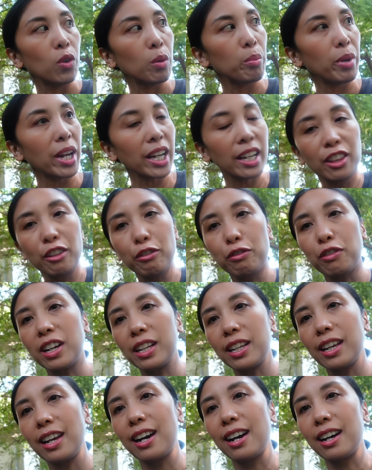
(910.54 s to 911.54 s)
We're back in the
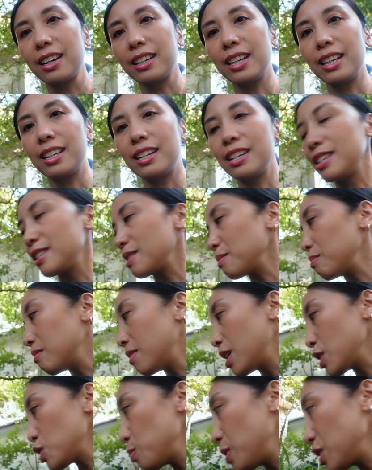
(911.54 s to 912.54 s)
front yard. It is
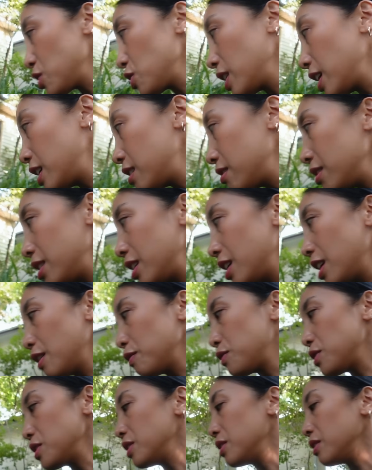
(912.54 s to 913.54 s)
much, much later in the
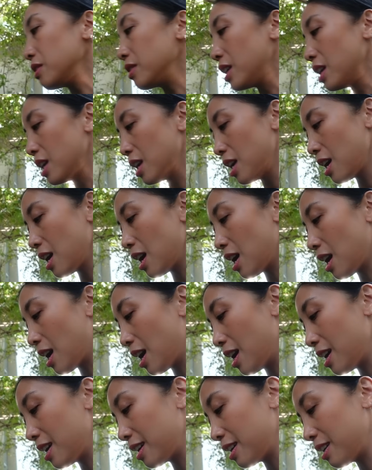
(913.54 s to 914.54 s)
afternoon.
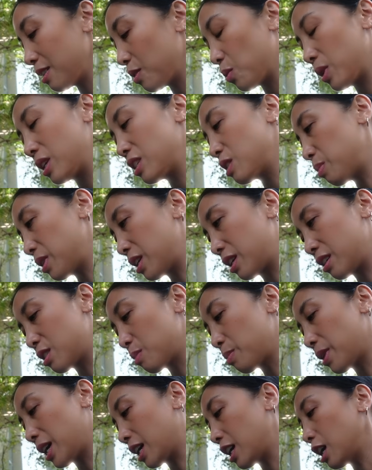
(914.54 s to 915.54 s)
I went to Bunnings
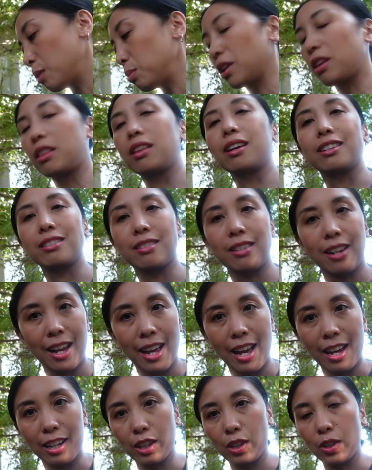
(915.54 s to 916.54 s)
to buy a couple of things and I
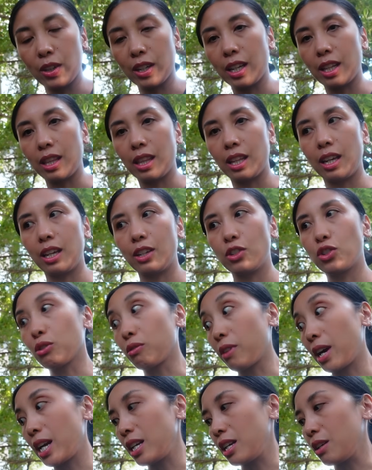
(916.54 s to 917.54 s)
had a look at the
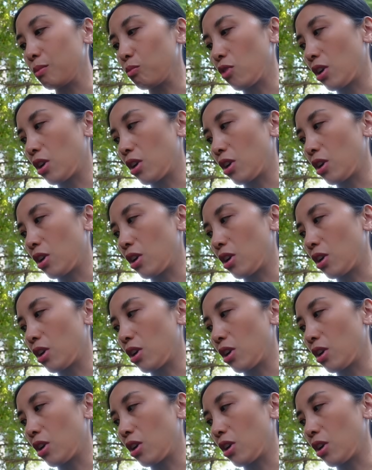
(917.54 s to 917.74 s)
geranium